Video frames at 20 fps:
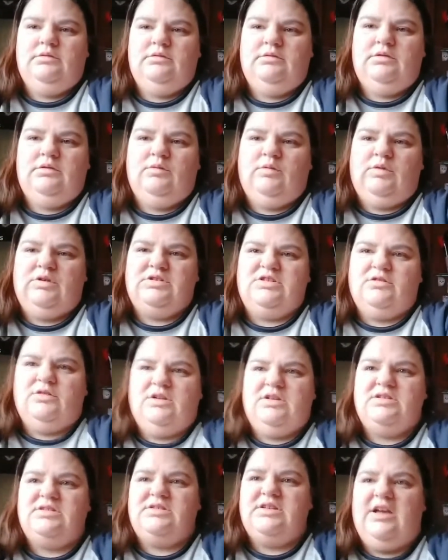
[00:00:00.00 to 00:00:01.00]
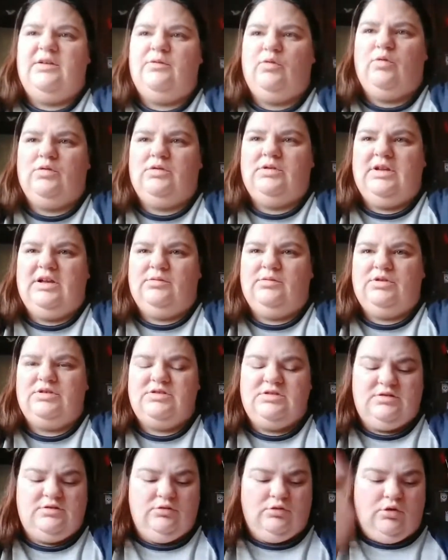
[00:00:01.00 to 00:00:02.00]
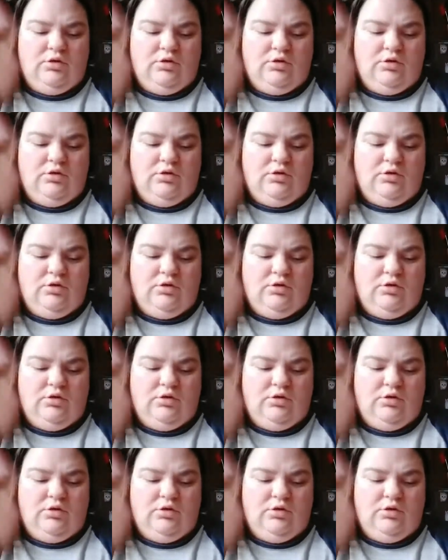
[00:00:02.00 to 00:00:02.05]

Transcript: He wants to go outside and won't let him because it's too